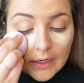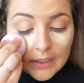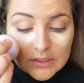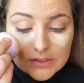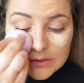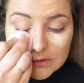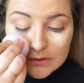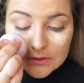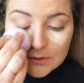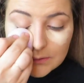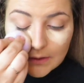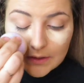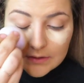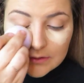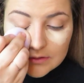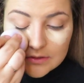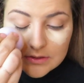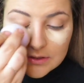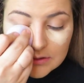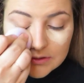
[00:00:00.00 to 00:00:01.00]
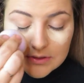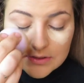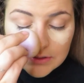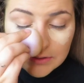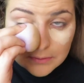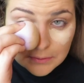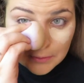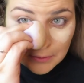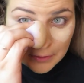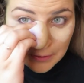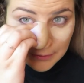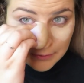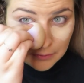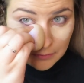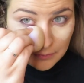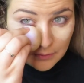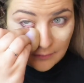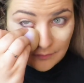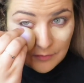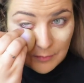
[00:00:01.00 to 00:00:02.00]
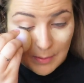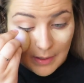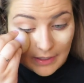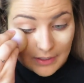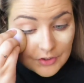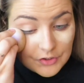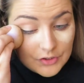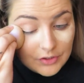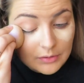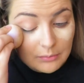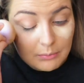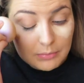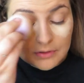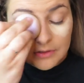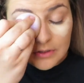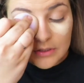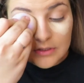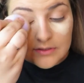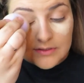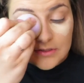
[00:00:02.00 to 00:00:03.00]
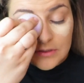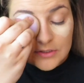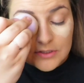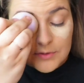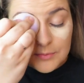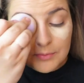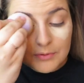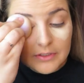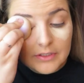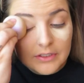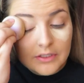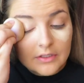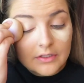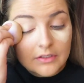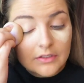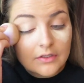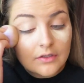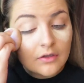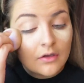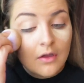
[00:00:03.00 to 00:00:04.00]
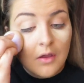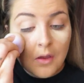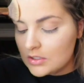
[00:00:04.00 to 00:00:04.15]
I actually do like this concealer. I don't love the packaging, but the concealer is pretty good.